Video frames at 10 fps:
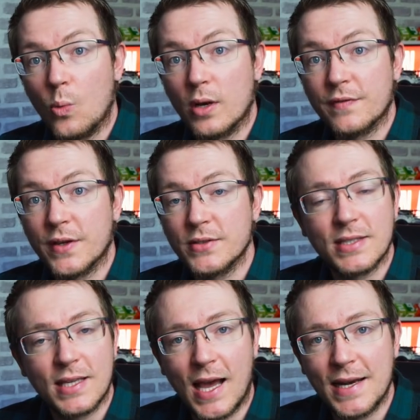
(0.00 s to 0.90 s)
What up
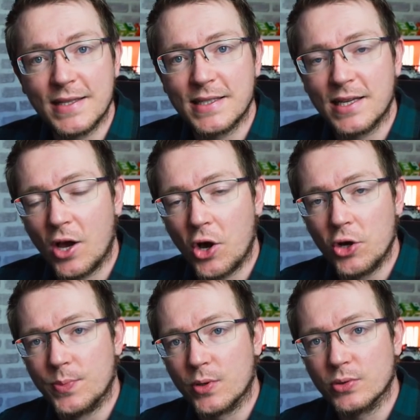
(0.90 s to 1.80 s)
folks, Alex here, I
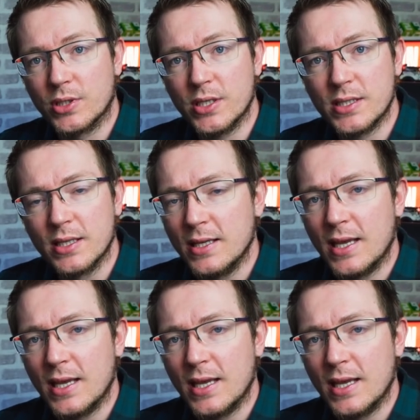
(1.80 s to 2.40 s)
hope you're all good.